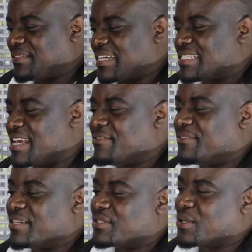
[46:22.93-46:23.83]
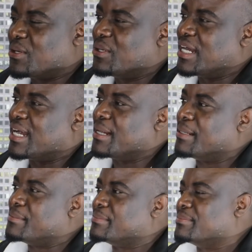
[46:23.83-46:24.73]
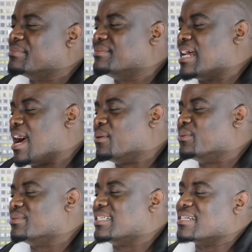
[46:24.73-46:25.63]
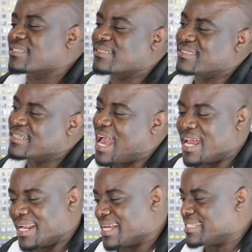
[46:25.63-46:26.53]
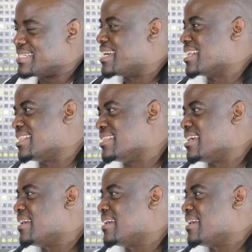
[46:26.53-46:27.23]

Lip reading: Safely, so I will just highlight here and there.